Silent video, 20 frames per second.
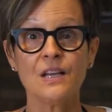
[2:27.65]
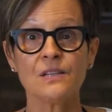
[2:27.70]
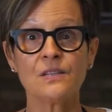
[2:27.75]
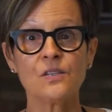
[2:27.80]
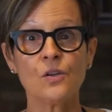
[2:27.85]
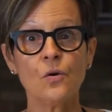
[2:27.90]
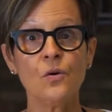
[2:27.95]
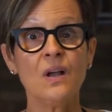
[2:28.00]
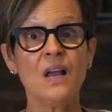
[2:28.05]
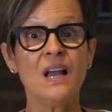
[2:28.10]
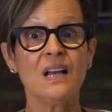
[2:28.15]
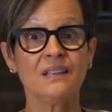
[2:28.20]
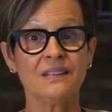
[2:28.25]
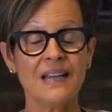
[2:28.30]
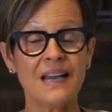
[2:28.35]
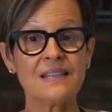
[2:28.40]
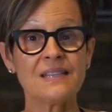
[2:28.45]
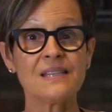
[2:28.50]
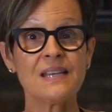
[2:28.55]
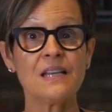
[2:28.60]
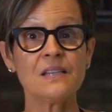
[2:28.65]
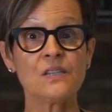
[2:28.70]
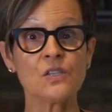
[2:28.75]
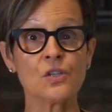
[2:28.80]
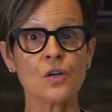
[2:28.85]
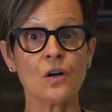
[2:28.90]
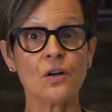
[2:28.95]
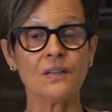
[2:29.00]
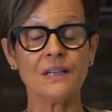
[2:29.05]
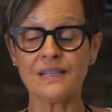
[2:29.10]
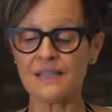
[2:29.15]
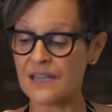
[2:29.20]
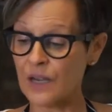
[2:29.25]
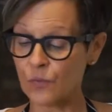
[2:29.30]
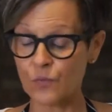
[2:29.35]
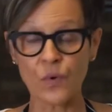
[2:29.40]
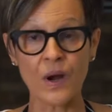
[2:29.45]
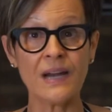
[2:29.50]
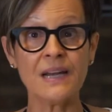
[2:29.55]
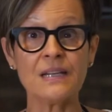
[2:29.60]
So let's get started. Let's
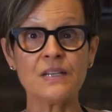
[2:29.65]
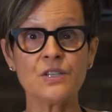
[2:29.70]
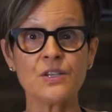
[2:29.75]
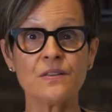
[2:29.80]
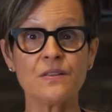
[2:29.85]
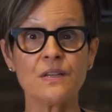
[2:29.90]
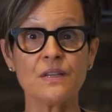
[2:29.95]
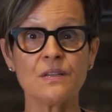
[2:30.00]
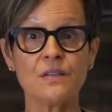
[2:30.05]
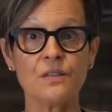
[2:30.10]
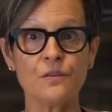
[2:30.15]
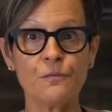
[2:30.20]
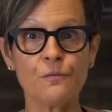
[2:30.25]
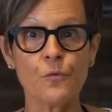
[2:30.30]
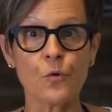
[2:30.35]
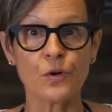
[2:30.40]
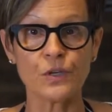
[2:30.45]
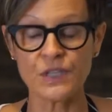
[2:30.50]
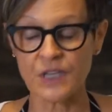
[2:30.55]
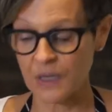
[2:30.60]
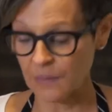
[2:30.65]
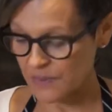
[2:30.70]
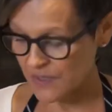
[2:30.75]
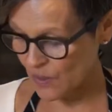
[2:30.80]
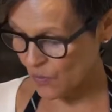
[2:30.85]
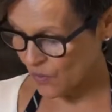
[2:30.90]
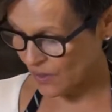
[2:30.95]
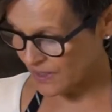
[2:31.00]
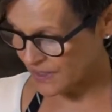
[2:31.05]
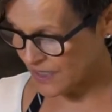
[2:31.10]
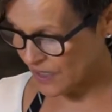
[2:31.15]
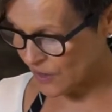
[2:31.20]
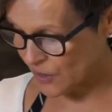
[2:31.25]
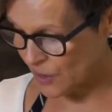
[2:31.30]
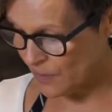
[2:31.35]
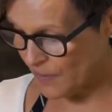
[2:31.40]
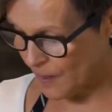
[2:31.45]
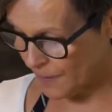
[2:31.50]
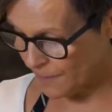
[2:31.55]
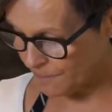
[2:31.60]
get right into the 4 tips I want to tell
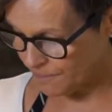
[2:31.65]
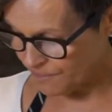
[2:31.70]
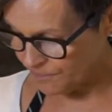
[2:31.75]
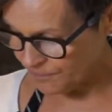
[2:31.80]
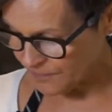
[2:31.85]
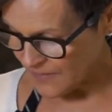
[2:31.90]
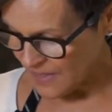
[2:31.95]
you about.